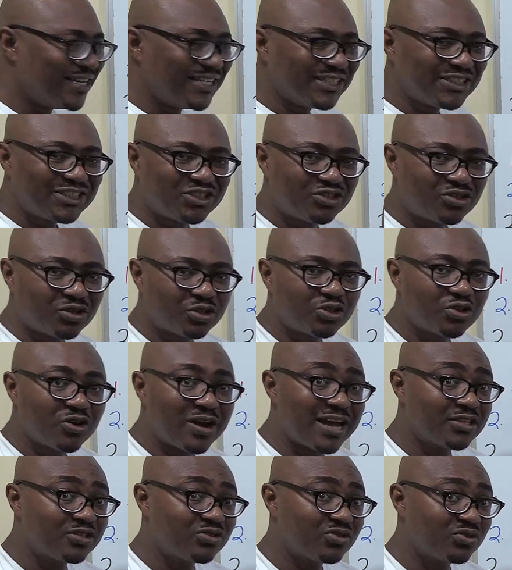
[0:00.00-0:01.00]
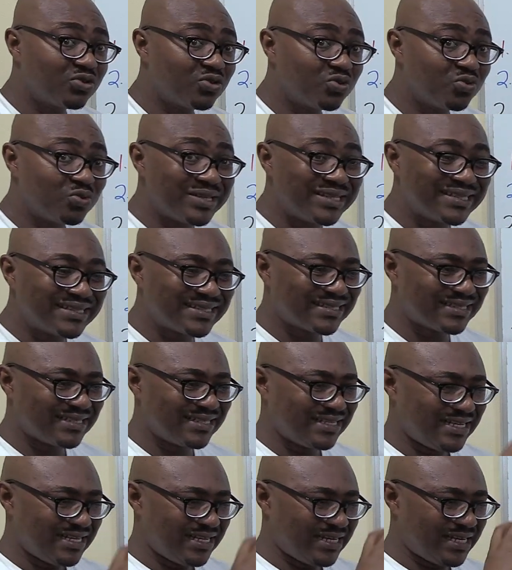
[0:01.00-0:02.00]
Structure has to do with
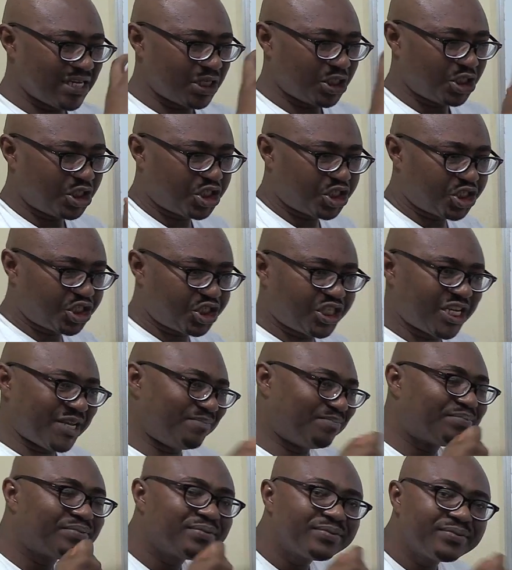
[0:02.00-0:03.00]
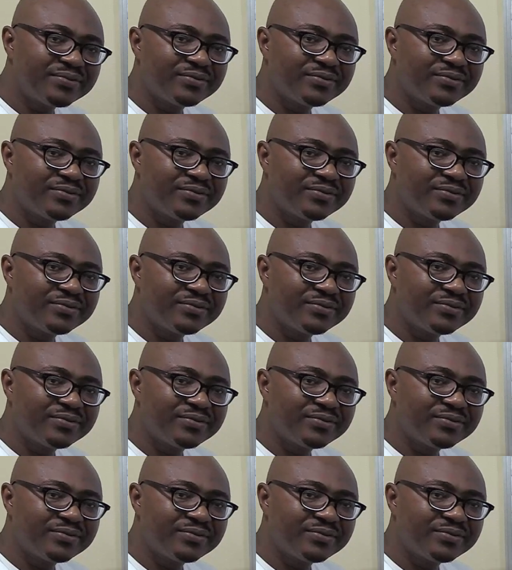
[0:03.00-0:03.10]
the shape